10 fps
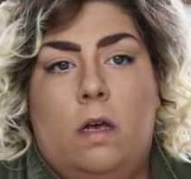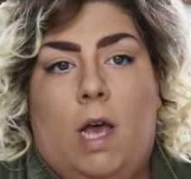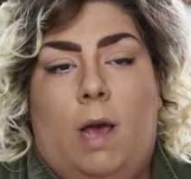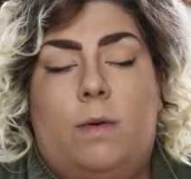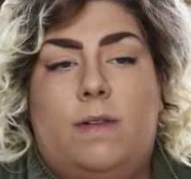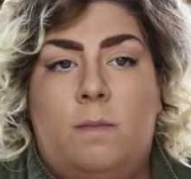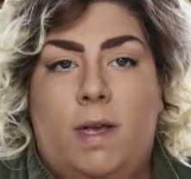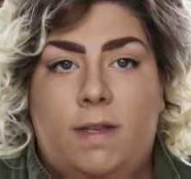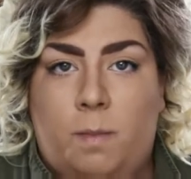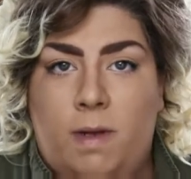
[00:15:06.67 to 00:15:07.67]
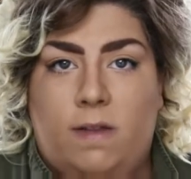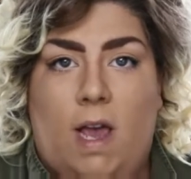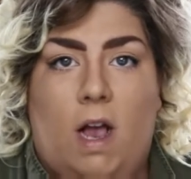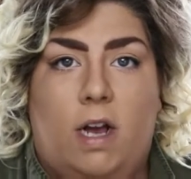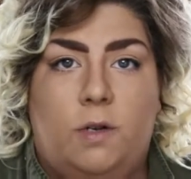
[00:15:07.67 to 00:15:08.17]
It was a
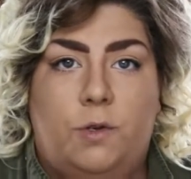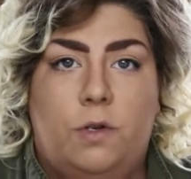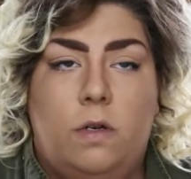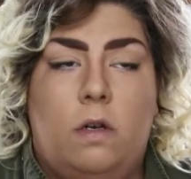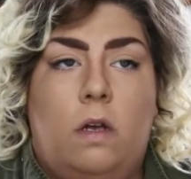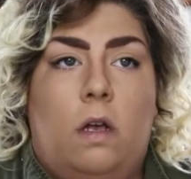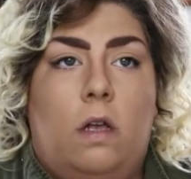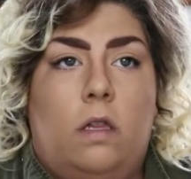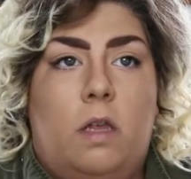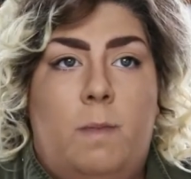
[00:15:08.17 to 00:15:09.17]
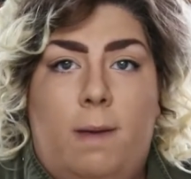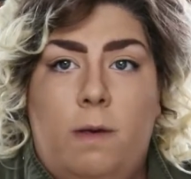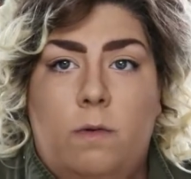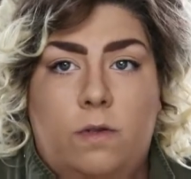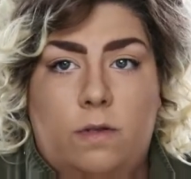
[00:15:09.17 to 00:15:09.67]
miscarriage. The baby
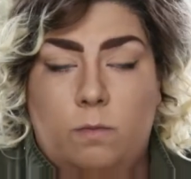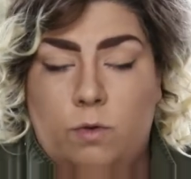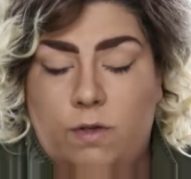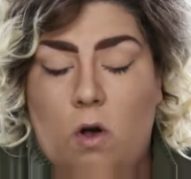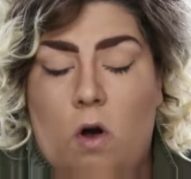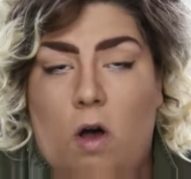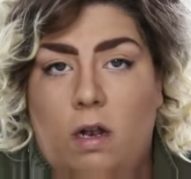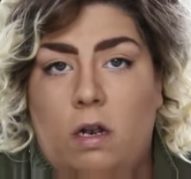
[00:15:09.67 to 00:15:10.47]
was gone.